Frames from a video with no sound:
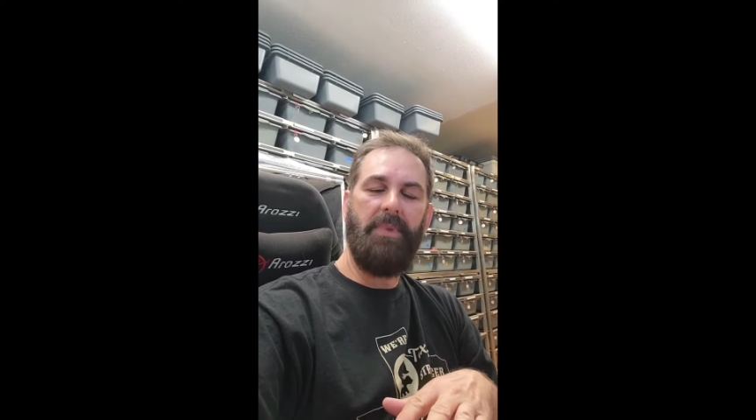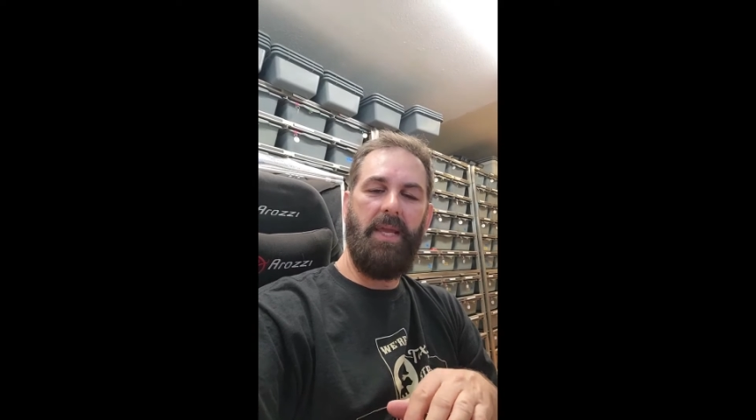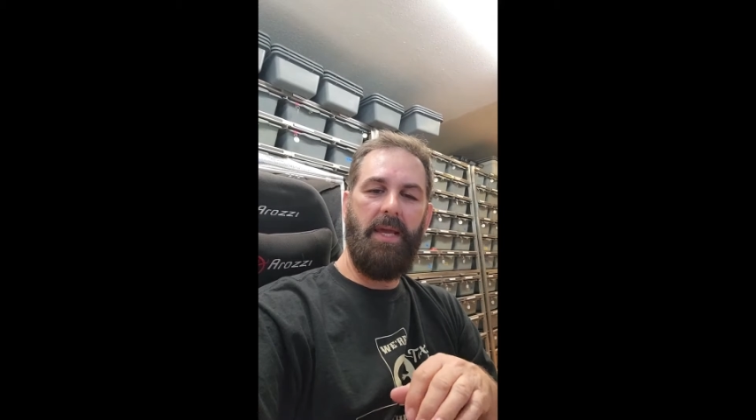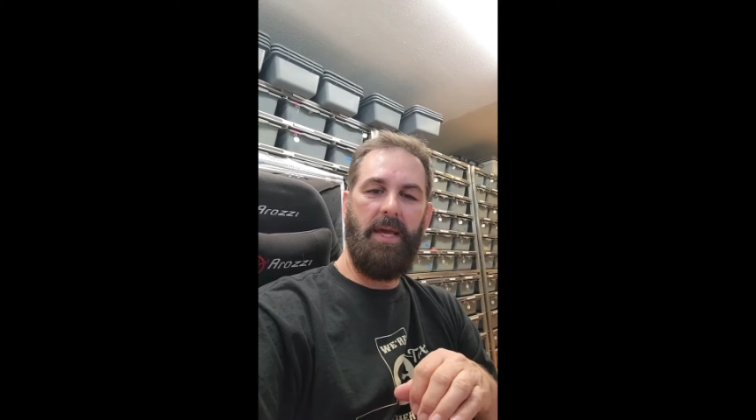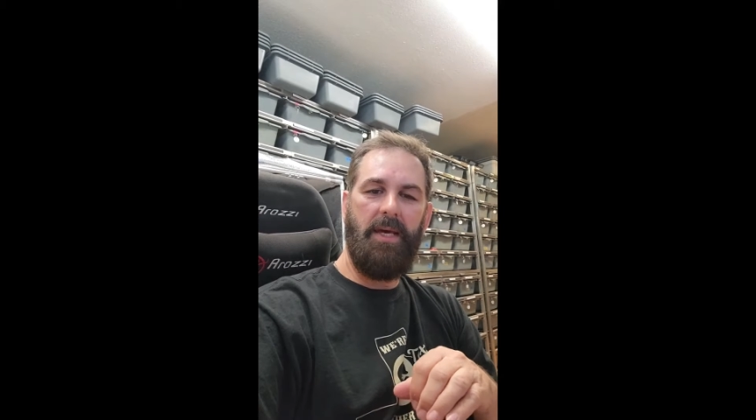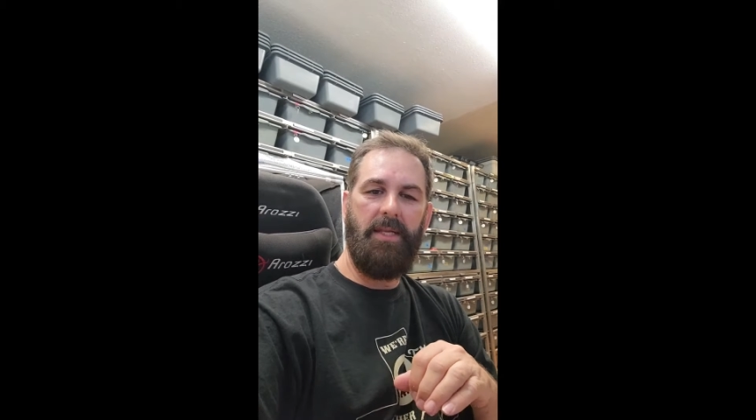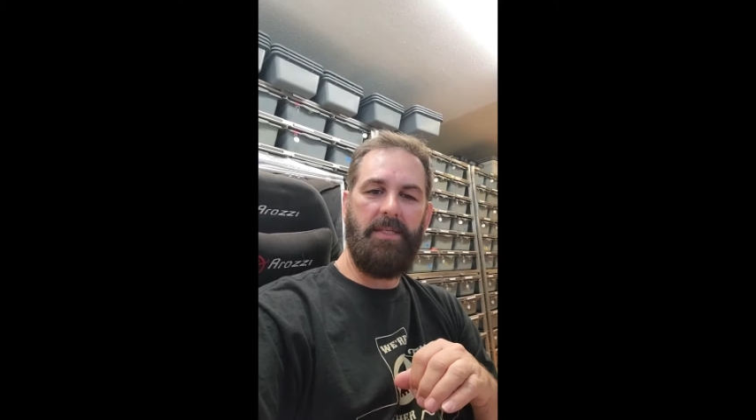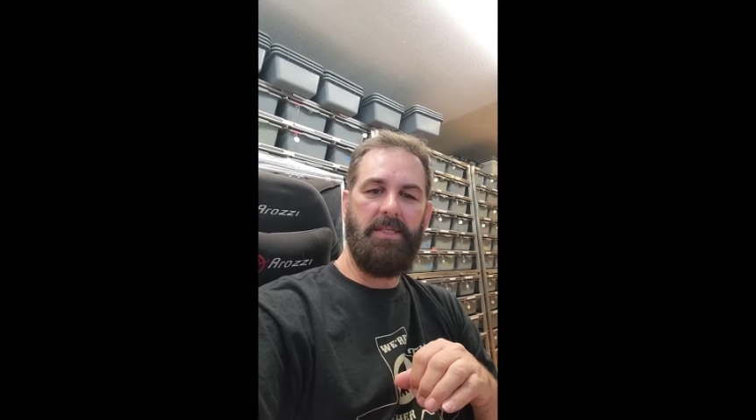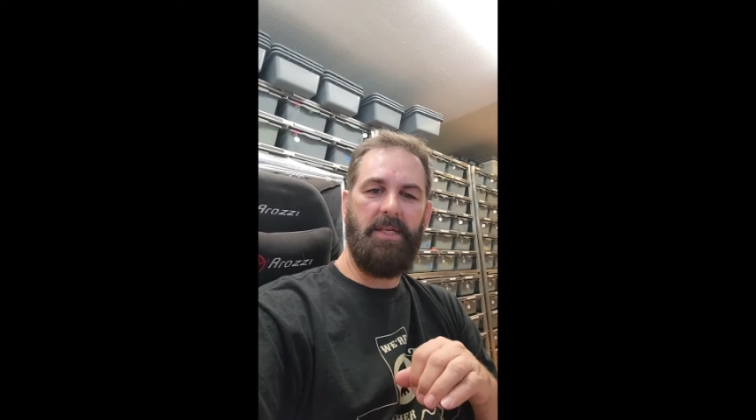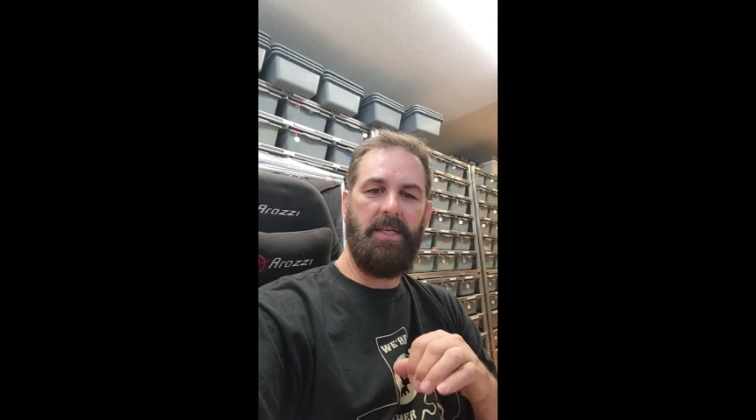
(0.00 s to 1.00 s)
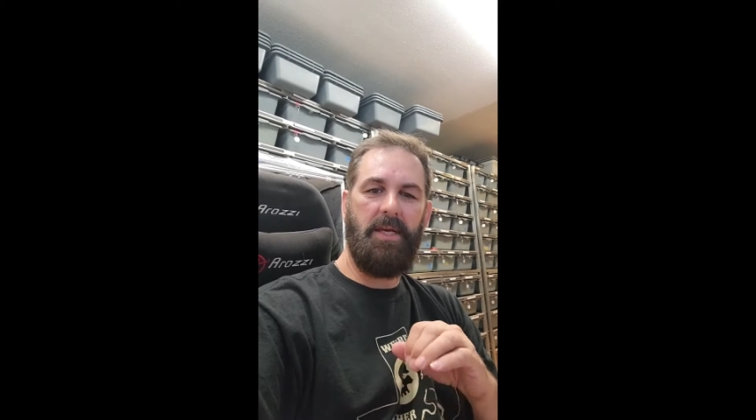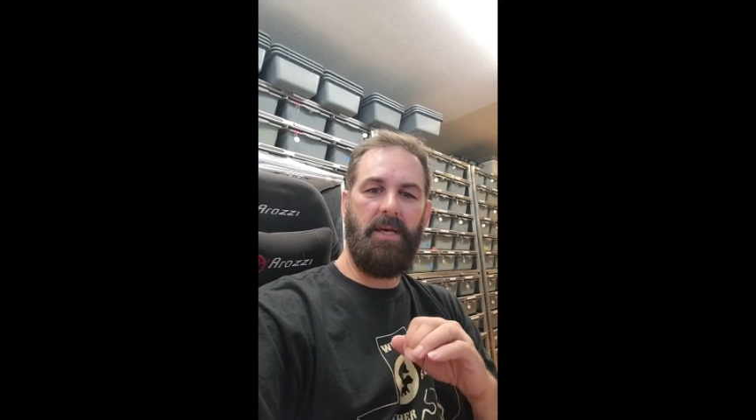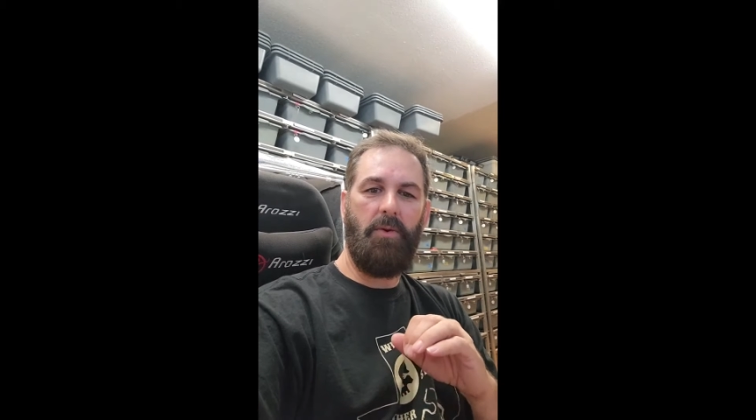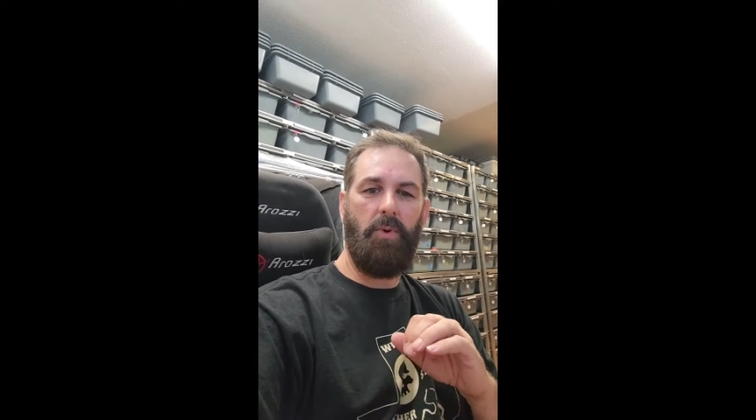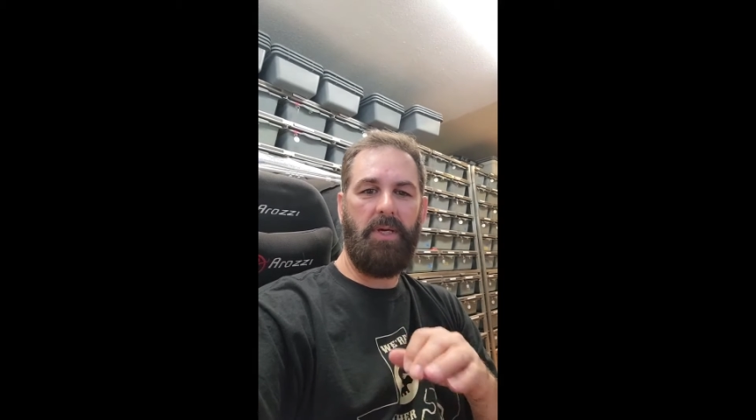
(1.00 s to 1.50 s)
and I just did
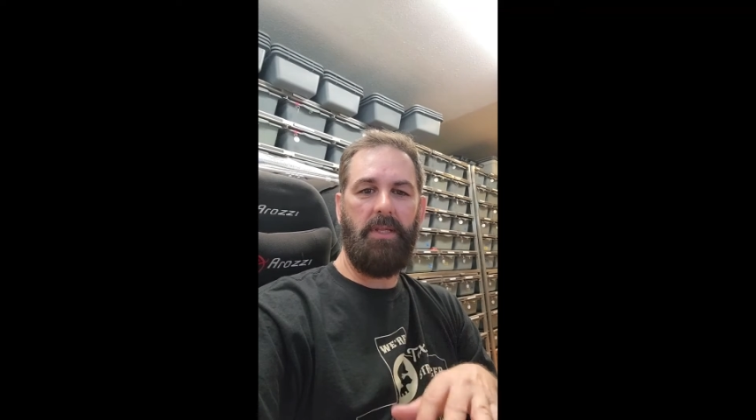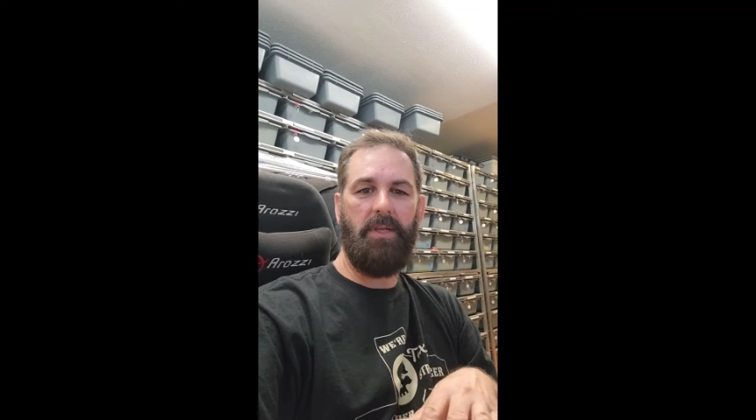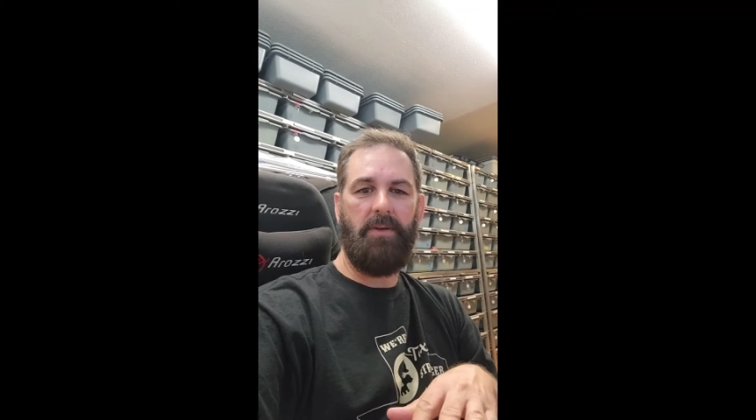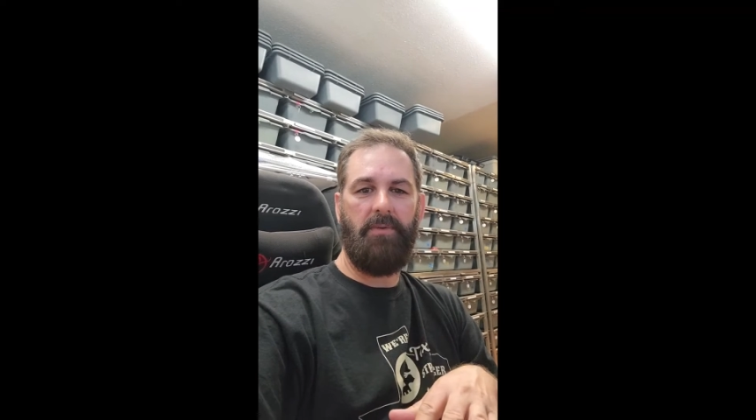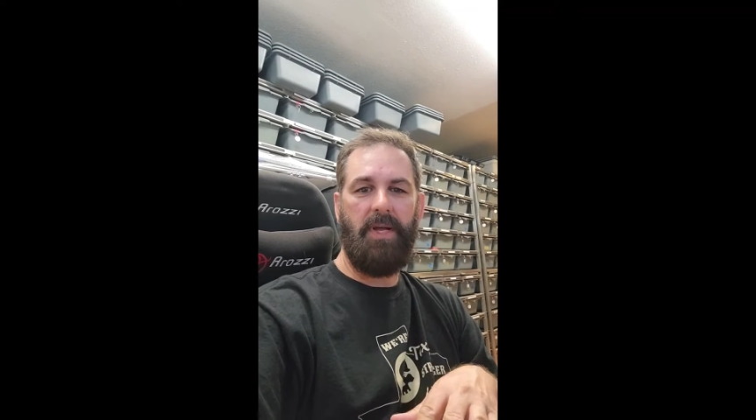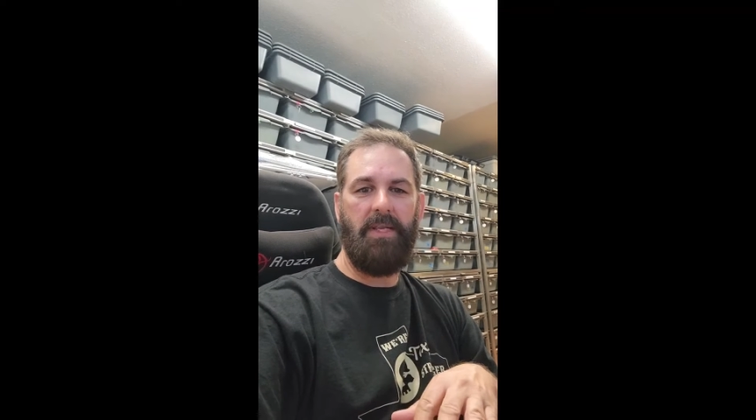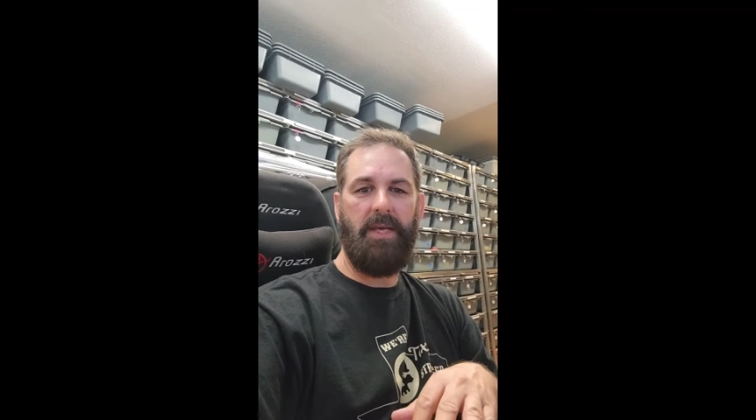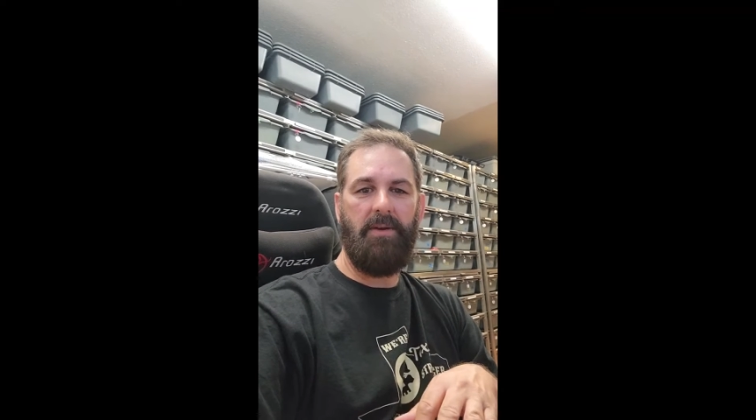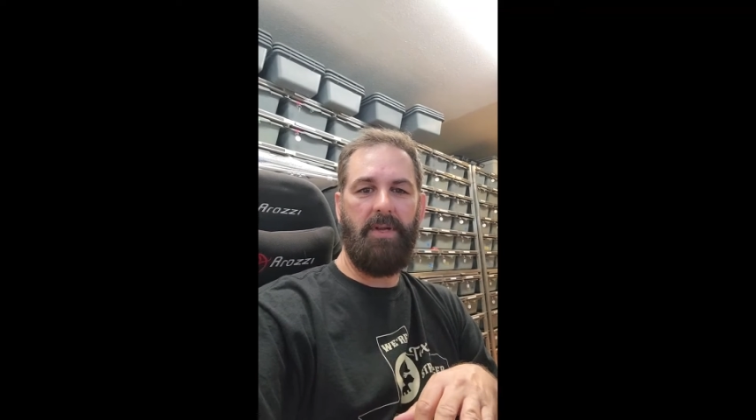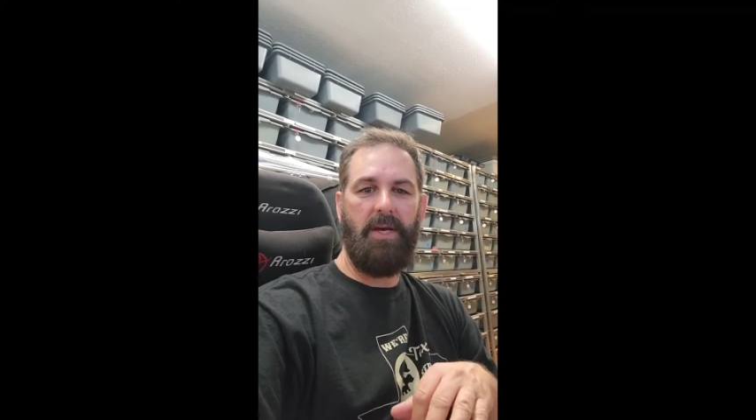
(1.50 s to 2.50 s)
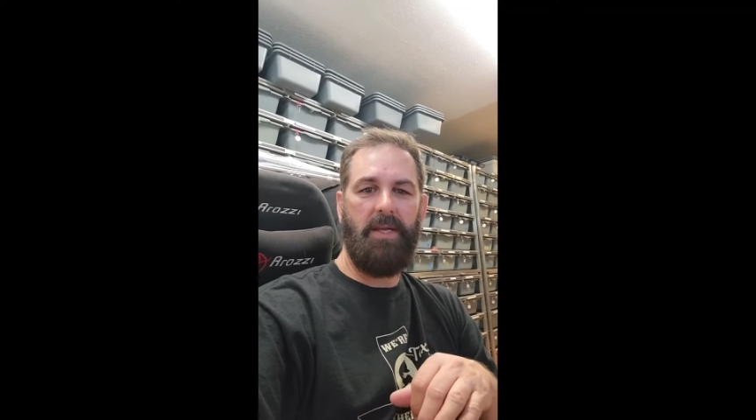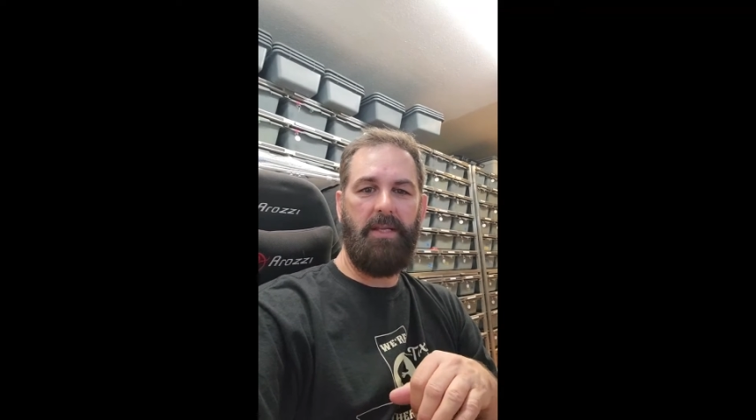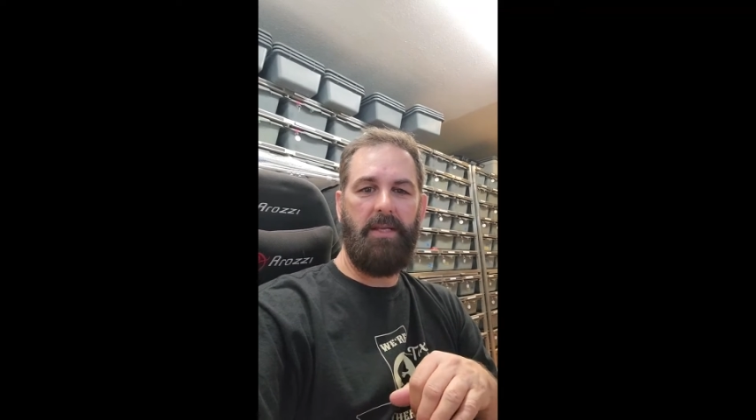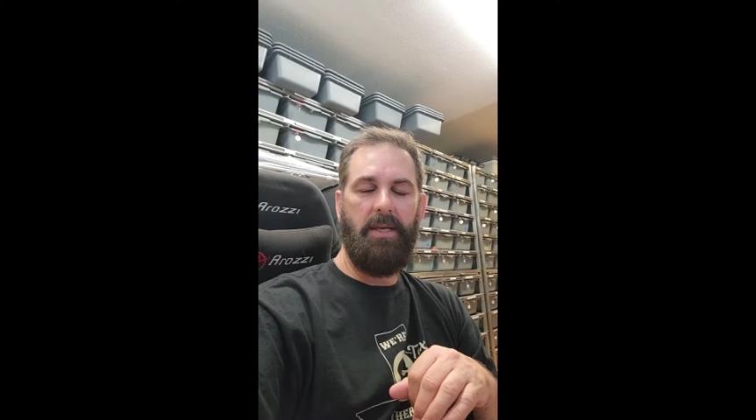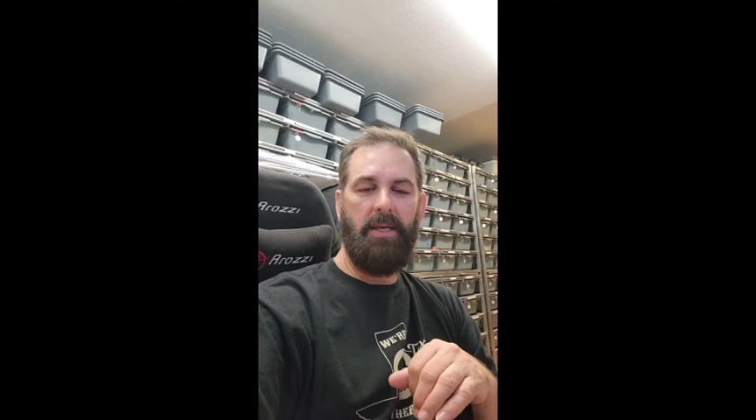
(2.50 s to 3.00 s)
a quick little rundown on it.